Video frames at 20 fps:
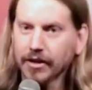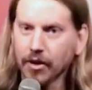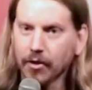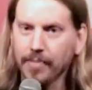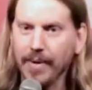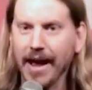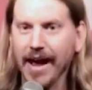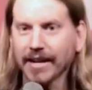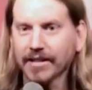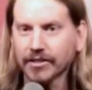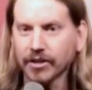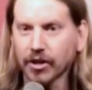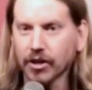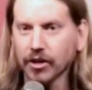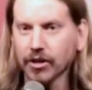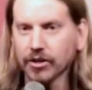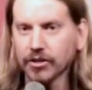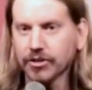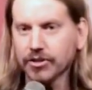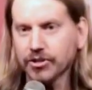go back to
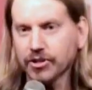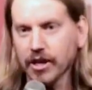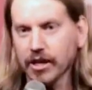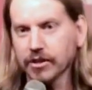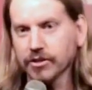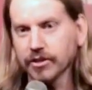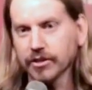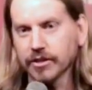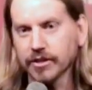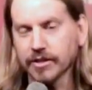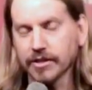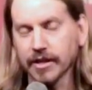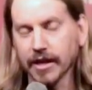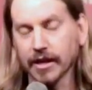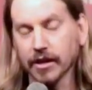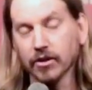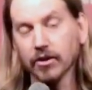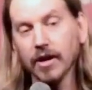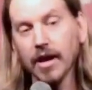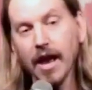hers, change it to
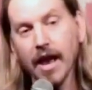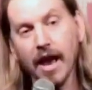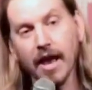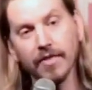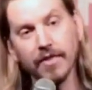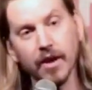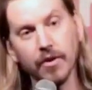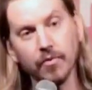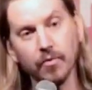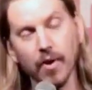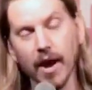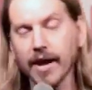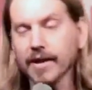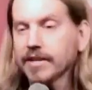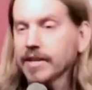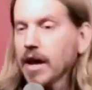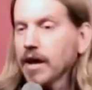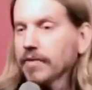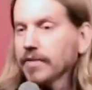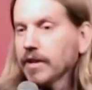single, and then
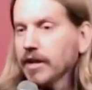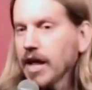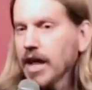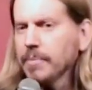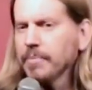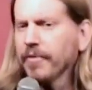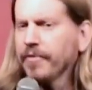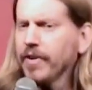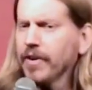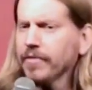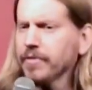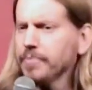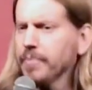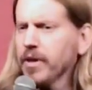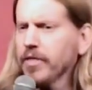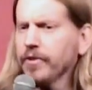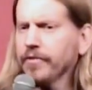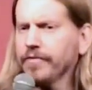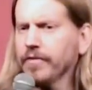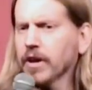write down the name of every
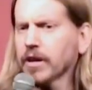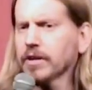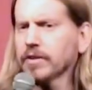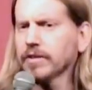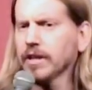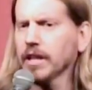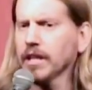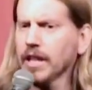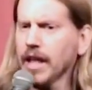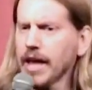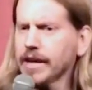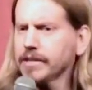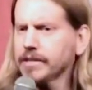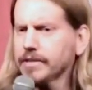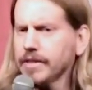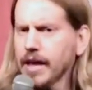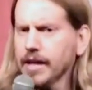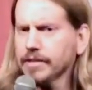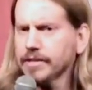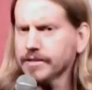motherfucker that likes
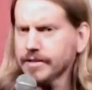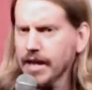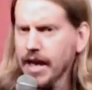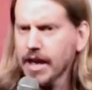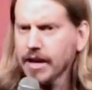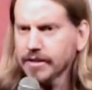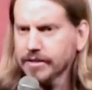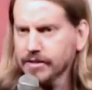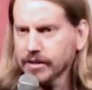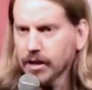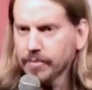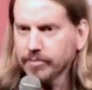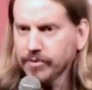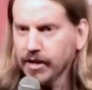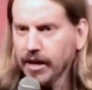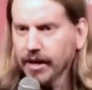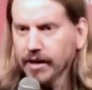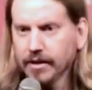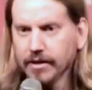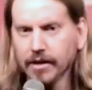that status
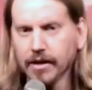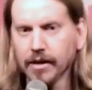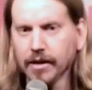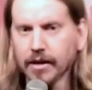update.